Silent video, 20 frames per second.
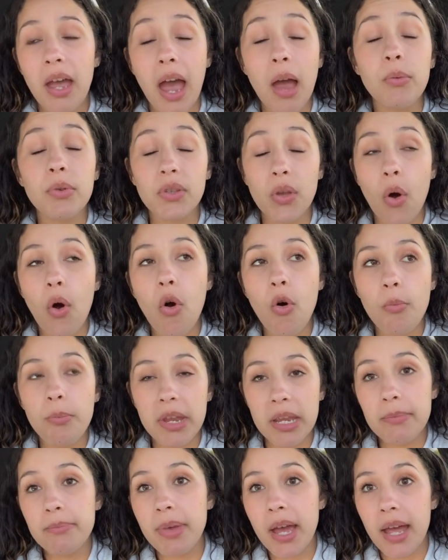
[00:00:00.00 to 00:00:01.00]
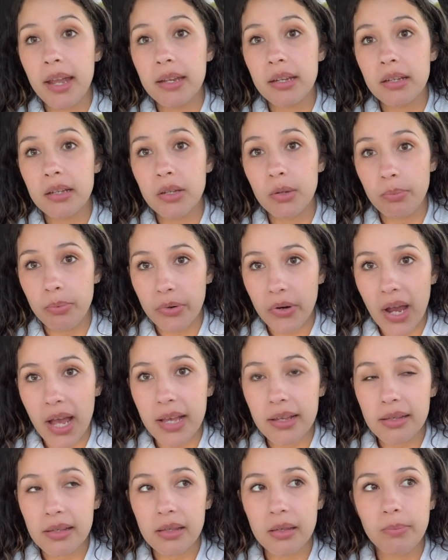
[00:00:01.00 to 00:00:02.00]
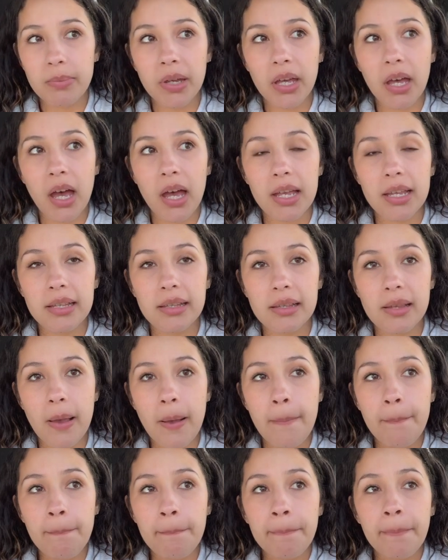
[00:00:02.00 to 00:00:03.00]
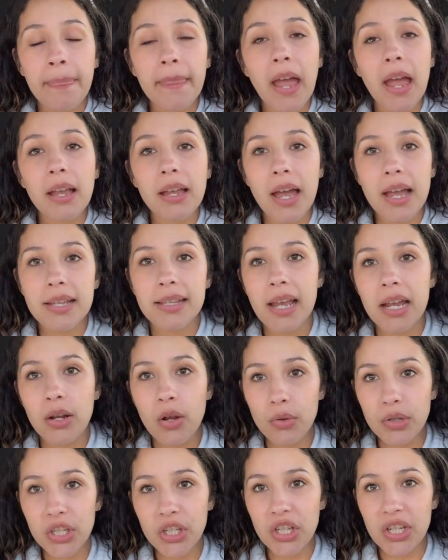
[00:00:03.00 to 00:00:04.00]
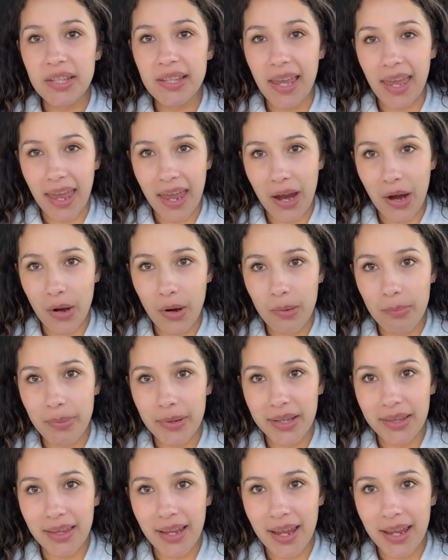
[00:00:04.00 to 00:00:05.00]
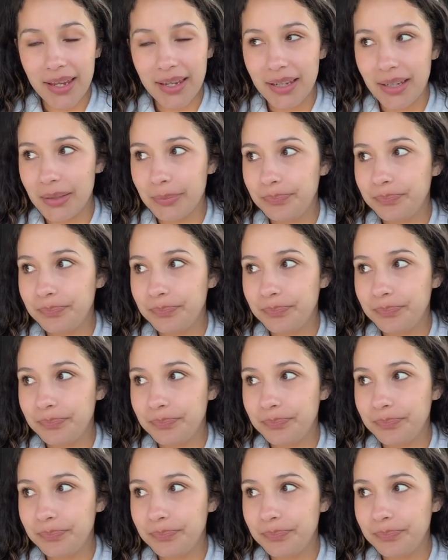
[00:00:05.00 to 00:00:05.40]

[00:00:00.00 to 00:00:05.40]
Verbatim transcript: I was home in bed depressed because, guys, I know it's just hair, but like,